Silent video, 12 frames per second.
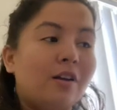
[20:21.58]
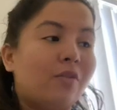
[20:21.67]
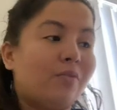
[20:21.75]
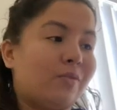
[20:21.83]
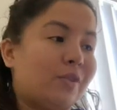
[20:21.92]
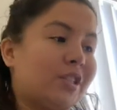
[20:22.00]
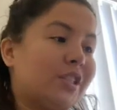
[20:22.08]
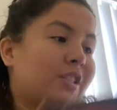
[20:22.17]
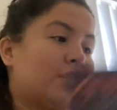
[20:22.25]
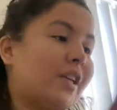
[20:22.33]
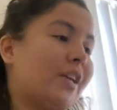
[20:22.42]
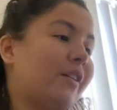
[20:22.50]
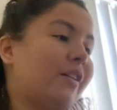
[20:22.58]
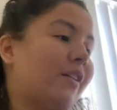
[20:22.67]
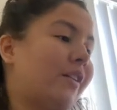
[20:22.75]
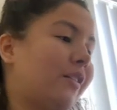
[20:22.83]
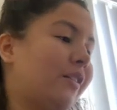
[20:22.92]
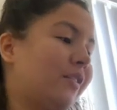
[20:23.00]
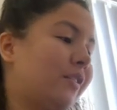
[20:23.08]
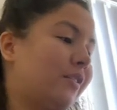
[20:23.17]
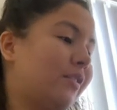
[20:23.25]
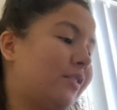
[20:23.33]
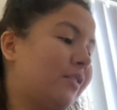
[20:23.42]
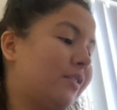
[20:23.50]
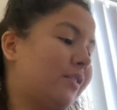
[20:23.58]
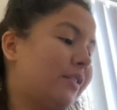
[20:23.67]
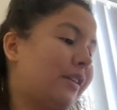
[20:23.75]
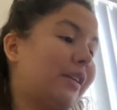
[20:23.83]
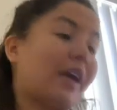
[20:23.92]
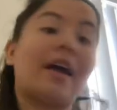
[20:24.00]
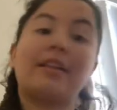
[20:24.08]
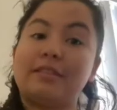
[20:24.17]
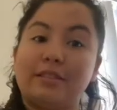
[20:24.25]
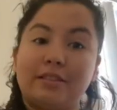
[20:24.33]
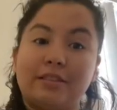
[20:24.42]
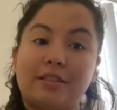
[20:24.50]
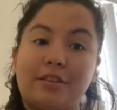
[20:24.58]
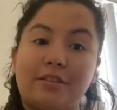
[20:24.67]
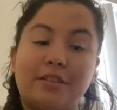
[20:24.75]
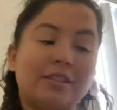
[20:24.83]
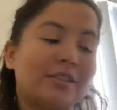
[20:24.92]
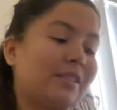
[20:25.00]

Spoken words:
which is a cat series.